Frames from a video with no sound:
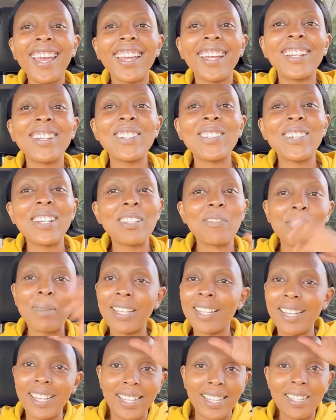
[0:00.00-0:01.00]
I know, and
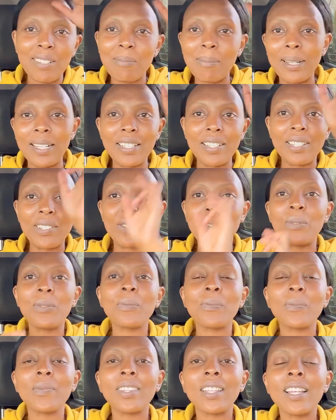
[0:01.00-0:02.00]
like a headband too.
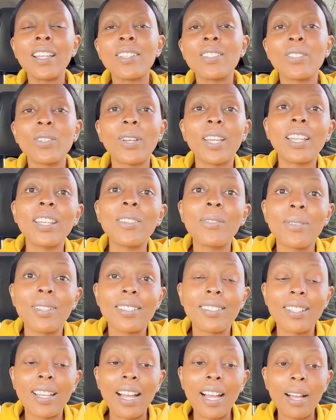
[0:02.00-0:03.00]
So,
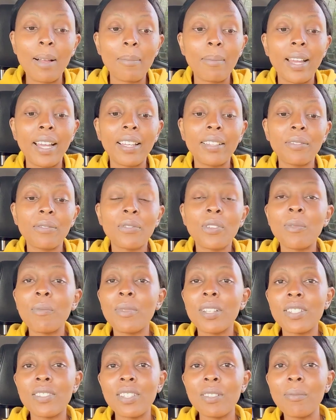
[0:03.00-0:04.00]
anyways, um, I from
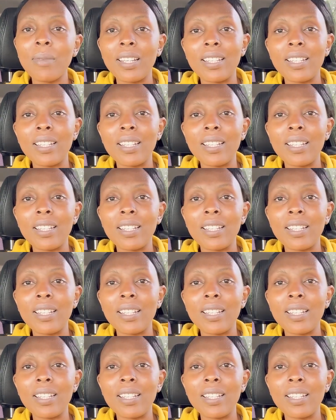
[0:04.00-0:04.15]
the gym I